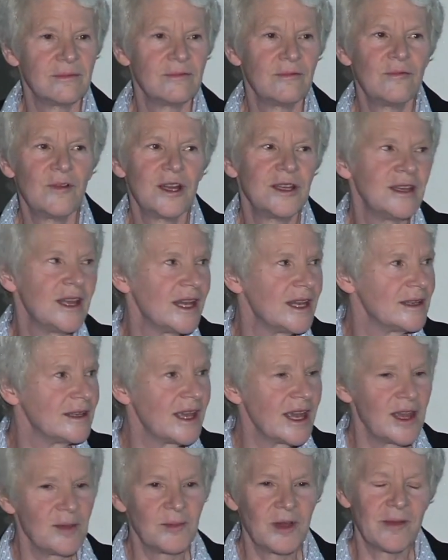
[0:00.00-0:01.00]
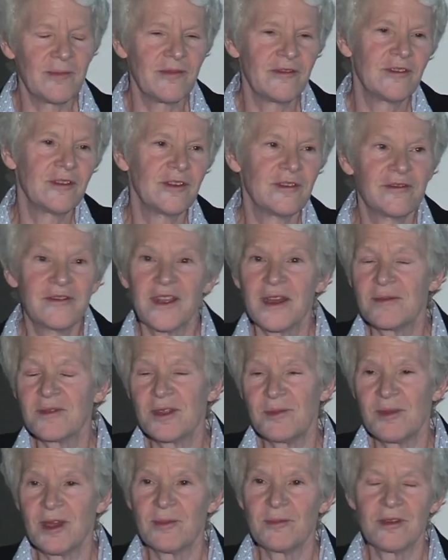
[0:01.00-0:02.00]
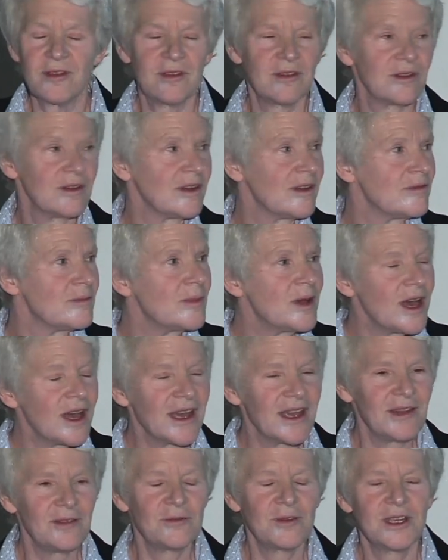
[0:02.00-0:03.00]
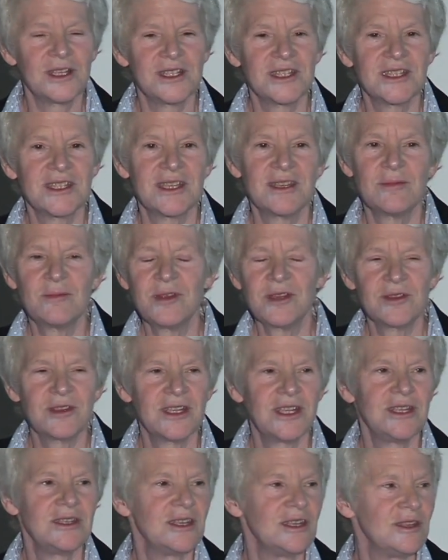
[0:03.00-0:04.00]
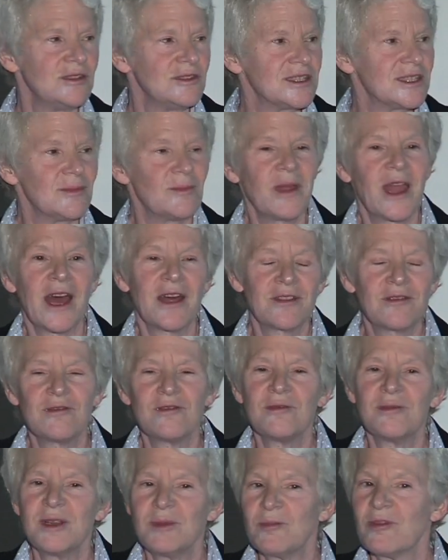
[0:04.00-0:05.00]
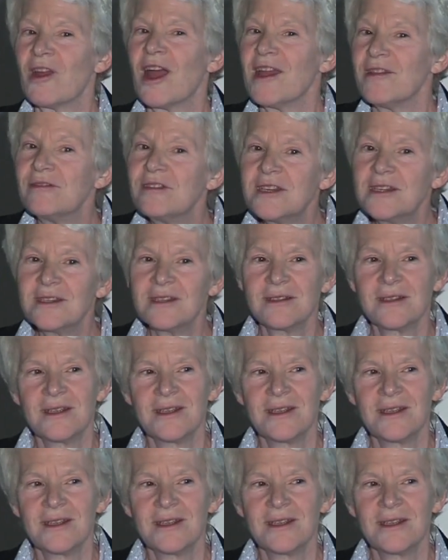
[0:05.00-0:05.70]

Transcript: One that came up for a family member of mine was the ability to use the bathroom in private.